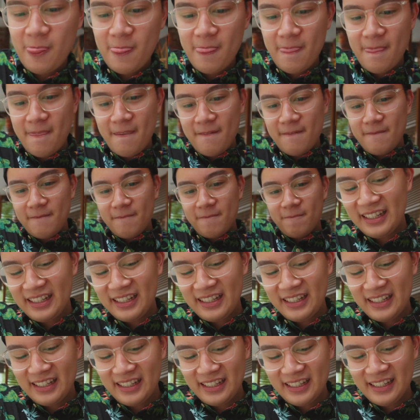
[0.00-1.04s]
Why?
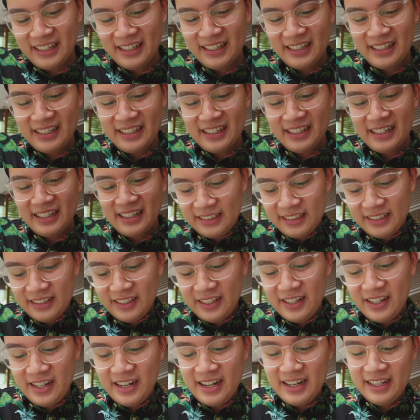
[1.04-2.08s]

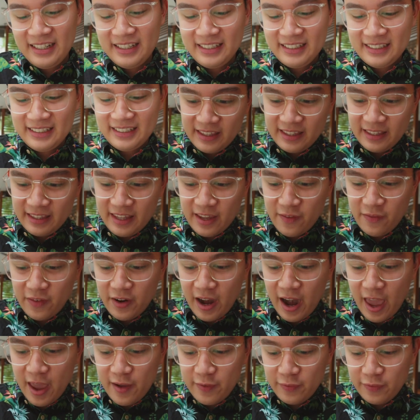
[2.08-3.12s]
Ah, you have a
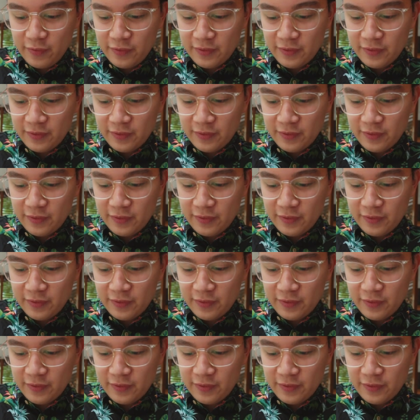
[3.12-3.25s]
knife.